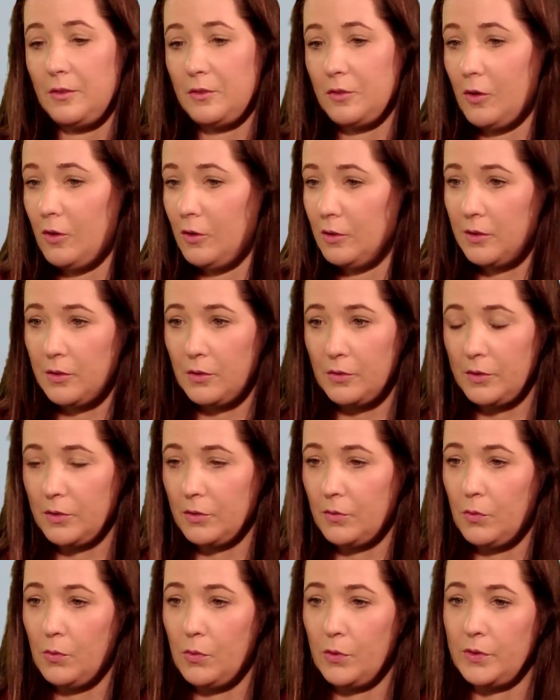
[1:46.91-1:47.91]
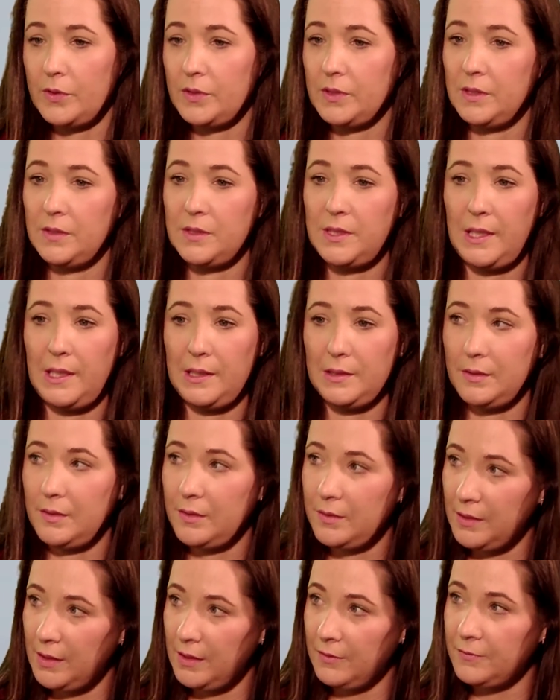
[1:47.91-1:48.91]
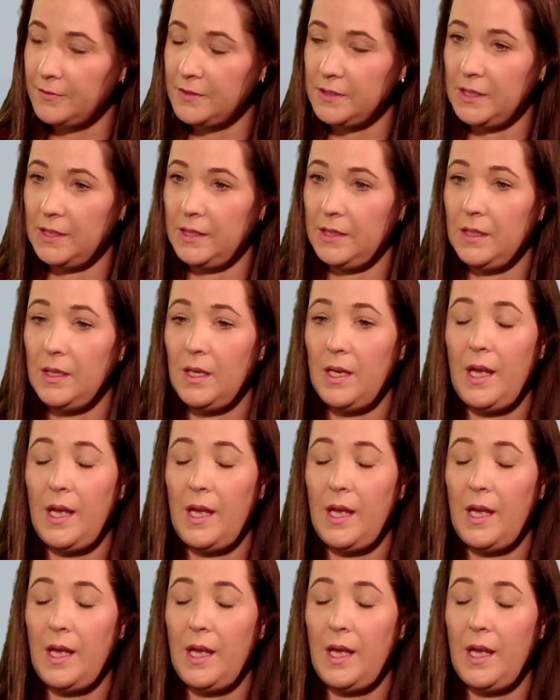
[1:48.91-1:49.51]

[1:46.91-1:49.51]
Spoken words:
all sorts of courses, health and safety.